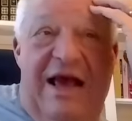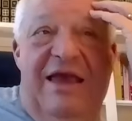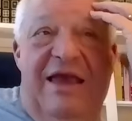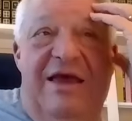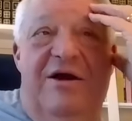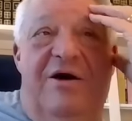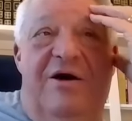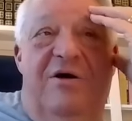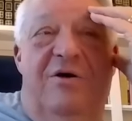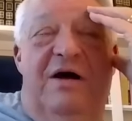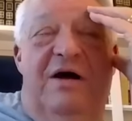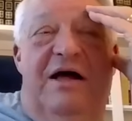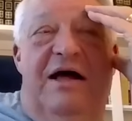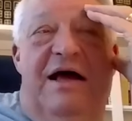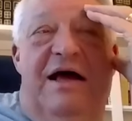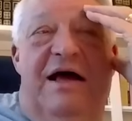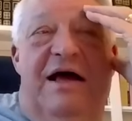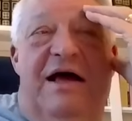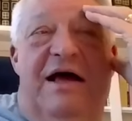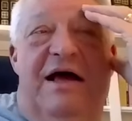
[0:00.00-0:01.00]
you know,
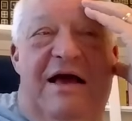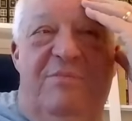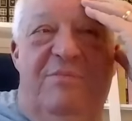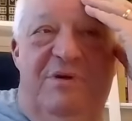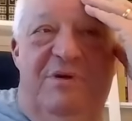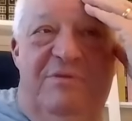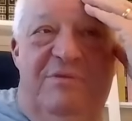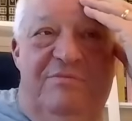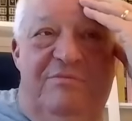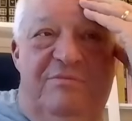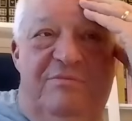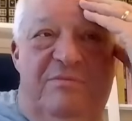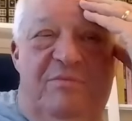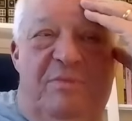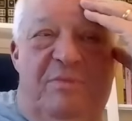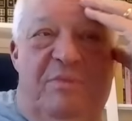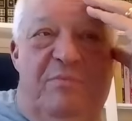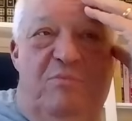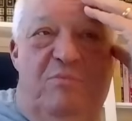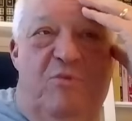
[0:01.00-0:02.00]
I've been
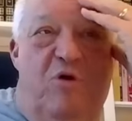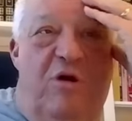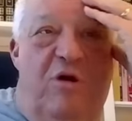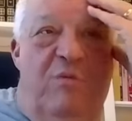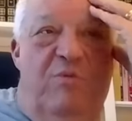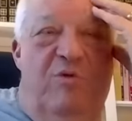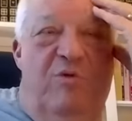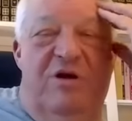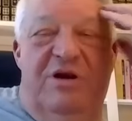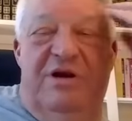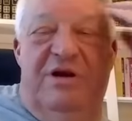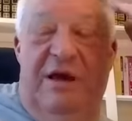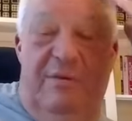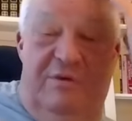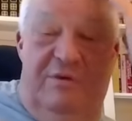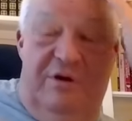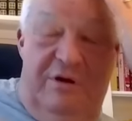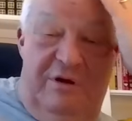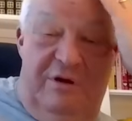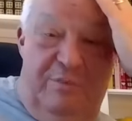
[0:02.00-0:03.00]
more and more
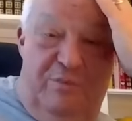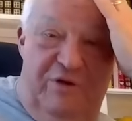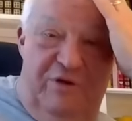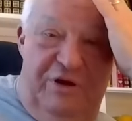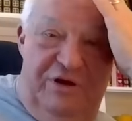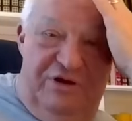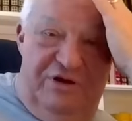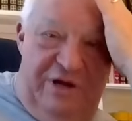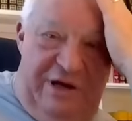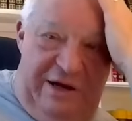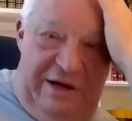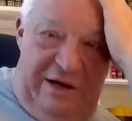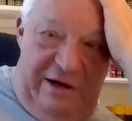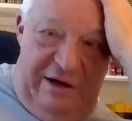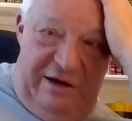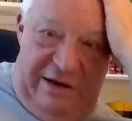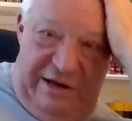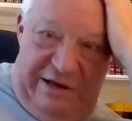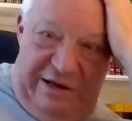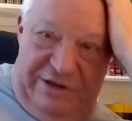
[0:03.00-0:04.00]
tempted to preach on
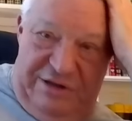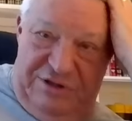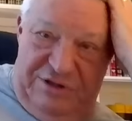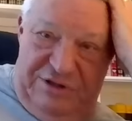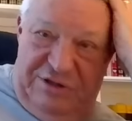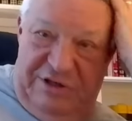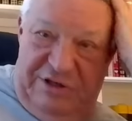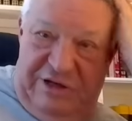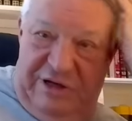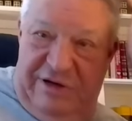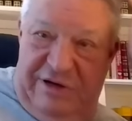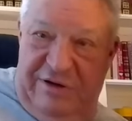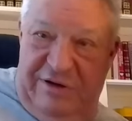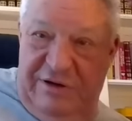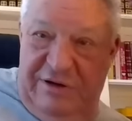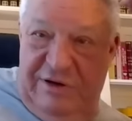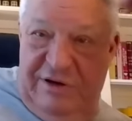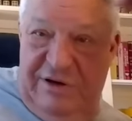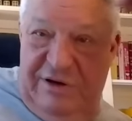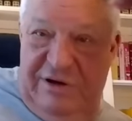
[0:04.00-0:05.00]
it. I just.
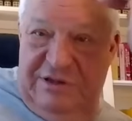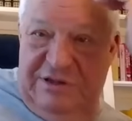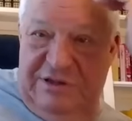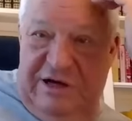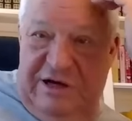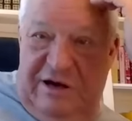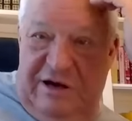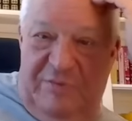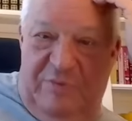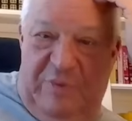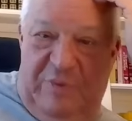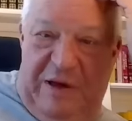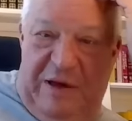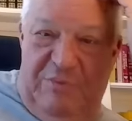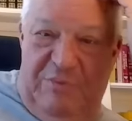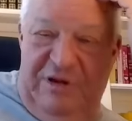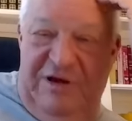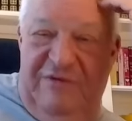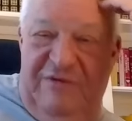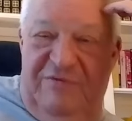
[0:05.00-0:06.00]

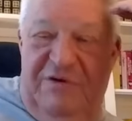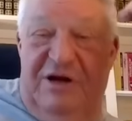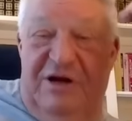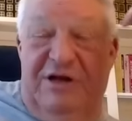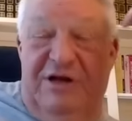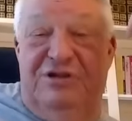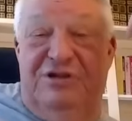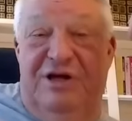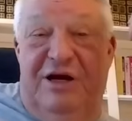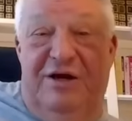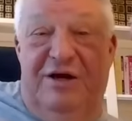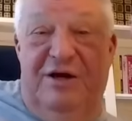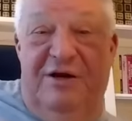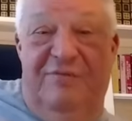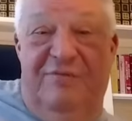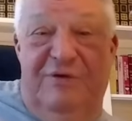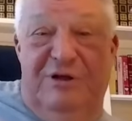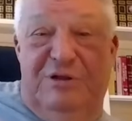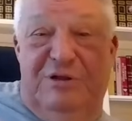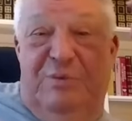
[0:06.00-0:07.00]
I believe in
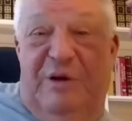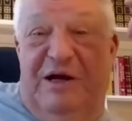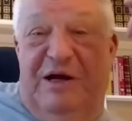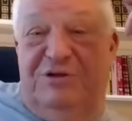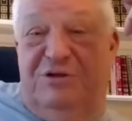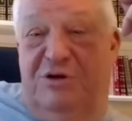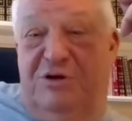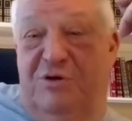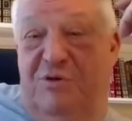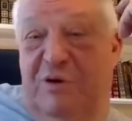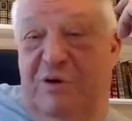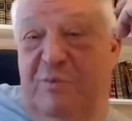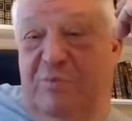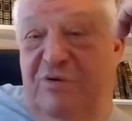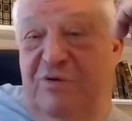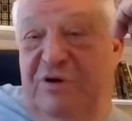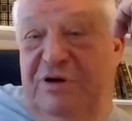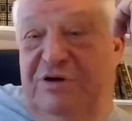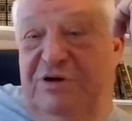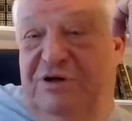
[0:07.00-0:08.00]
consecutive expository
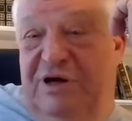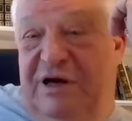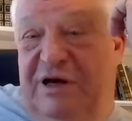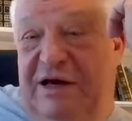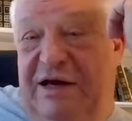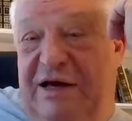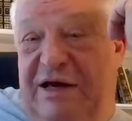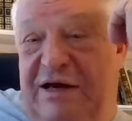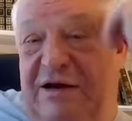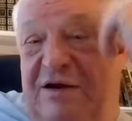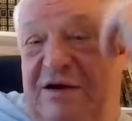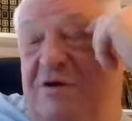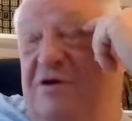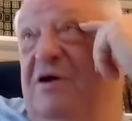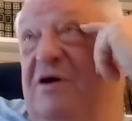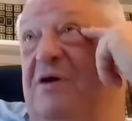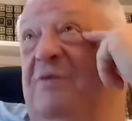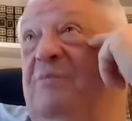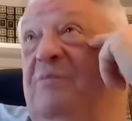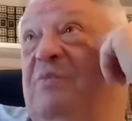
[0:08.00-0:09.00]
preaching, and